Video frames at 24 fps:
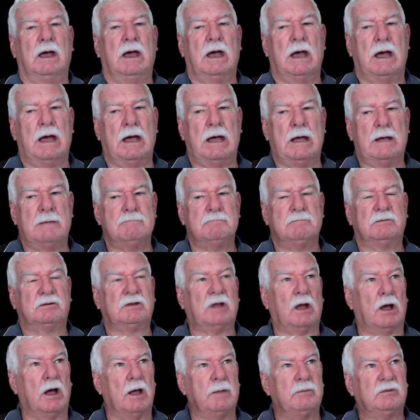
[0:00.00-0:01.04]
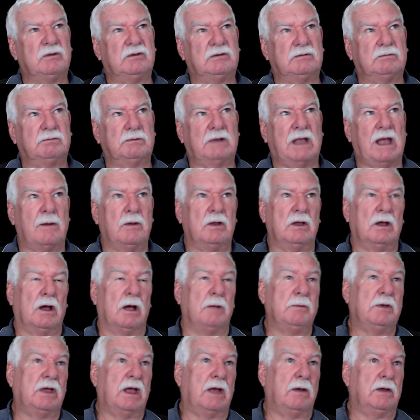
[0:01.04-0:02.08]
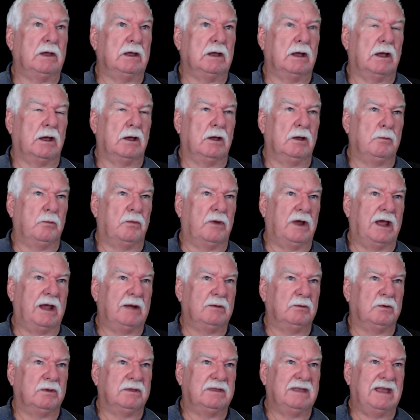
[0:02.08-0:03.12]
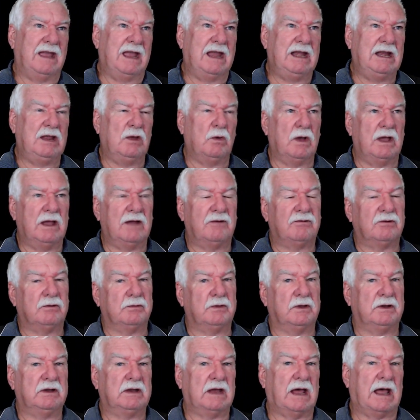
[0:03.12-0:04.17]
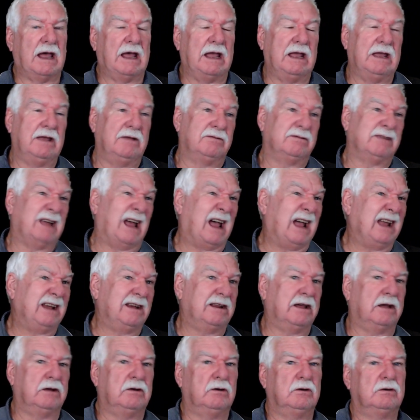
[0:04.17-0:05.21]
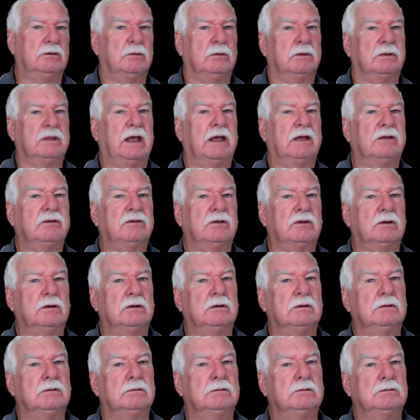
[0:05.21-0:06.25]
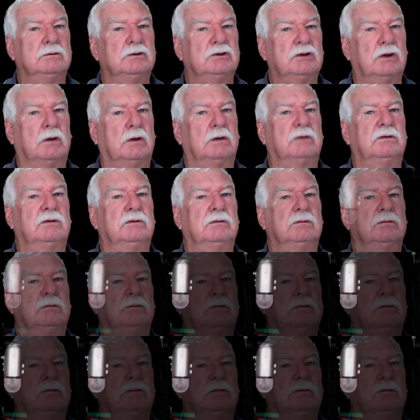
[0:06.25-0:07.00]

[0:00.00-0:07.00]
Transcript: So I'm going home, Brad, with anywhere from the day 800 to 1,000 shots.